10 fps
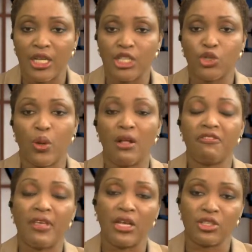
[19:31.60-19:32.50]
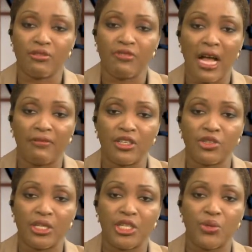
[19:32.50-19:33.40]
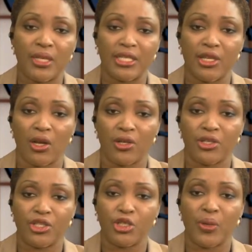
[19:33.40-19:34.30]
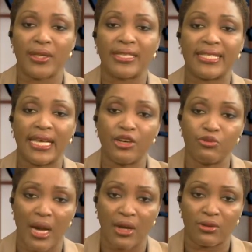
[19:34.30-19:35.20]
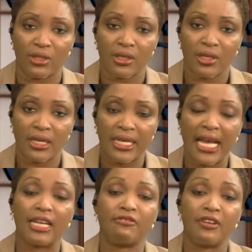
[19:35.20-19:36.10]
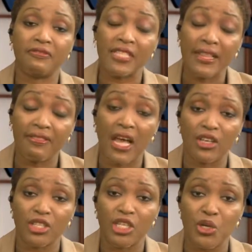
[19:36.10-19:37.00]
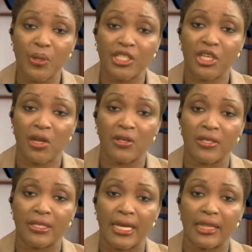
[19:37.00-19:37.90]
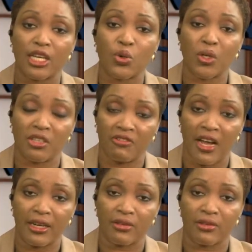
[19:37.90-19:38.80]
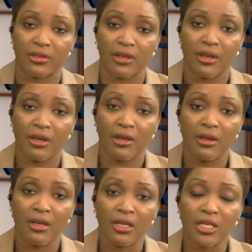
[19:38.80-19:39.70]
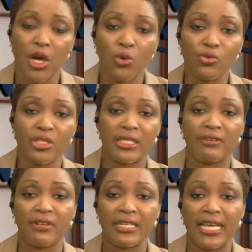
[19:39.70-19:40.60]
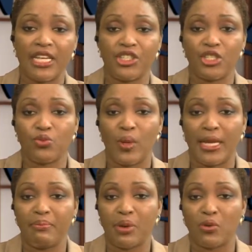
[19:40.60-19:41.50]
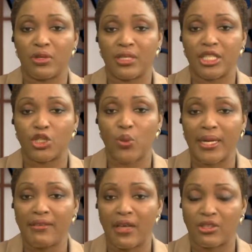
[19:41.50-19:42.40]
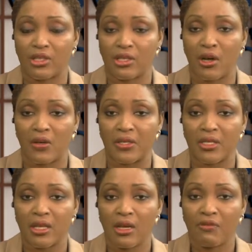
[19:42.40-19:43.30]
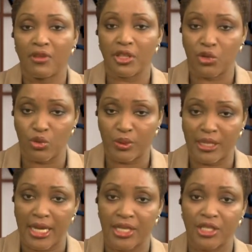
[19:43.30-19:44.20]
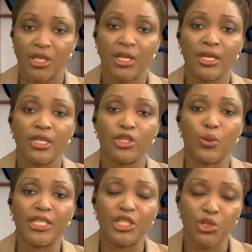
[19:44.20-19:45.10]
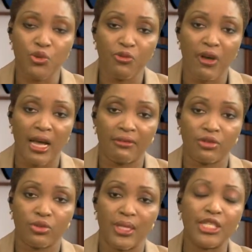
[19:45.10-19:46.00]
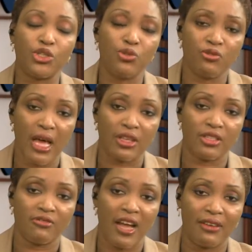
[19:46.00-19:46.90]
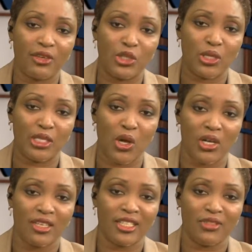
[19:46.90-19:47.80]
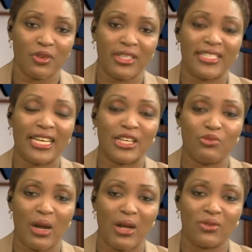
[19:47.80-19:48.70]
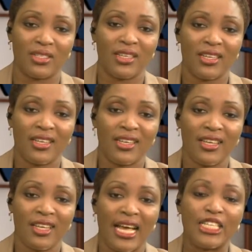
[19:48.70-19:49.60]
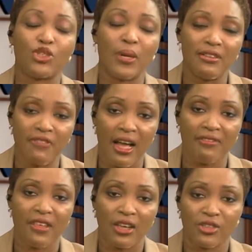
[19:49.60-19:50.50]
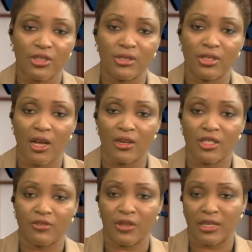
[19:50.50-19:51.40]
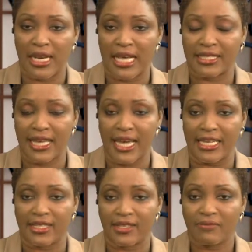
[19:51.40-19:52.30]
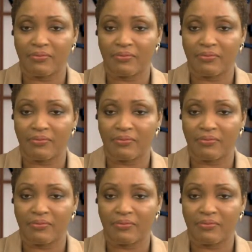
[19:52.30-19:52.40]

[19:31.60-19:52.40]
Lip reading: $12,500 during the second round, and $15,000 in the quarterfinals. Coach Stephen Kesh's winning bonus is $20,000 for the group stage, $22,500 for the second round, and $25,000 for the last 8.